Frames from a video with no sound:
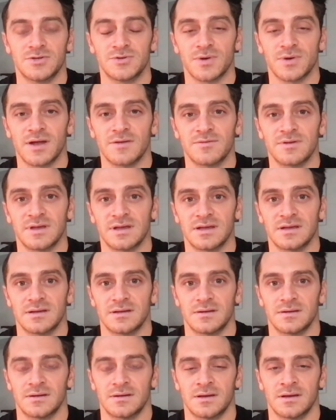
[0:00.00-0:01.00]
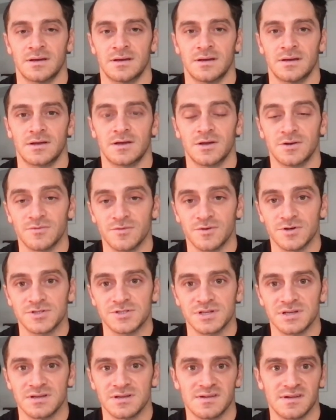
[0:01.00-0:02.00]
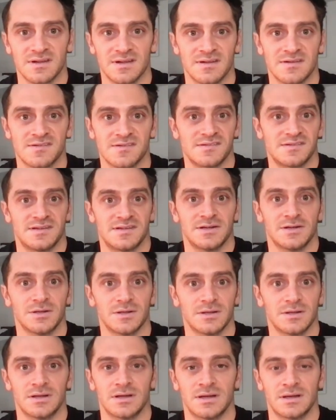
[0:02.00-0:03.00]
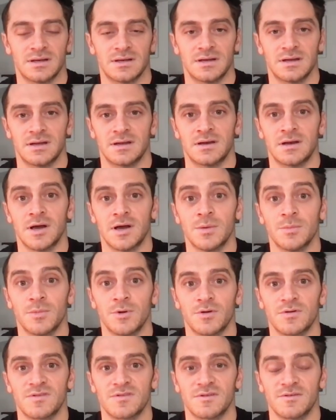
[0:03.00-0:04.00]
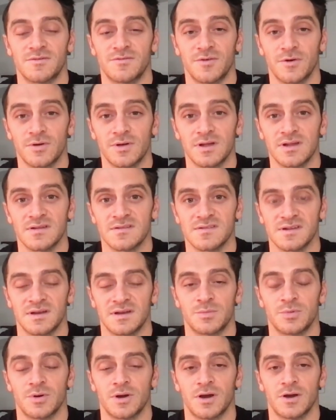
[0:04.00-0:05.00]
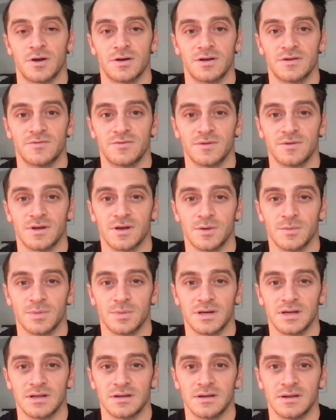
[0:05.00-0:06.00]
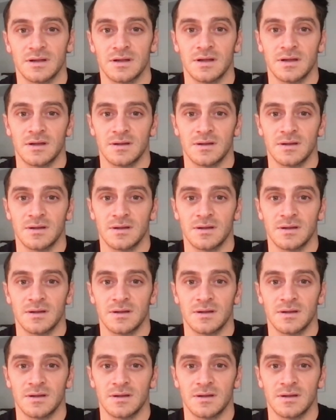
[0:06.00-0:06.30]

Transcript: driving conversions is still an utmost focus and priority for the company.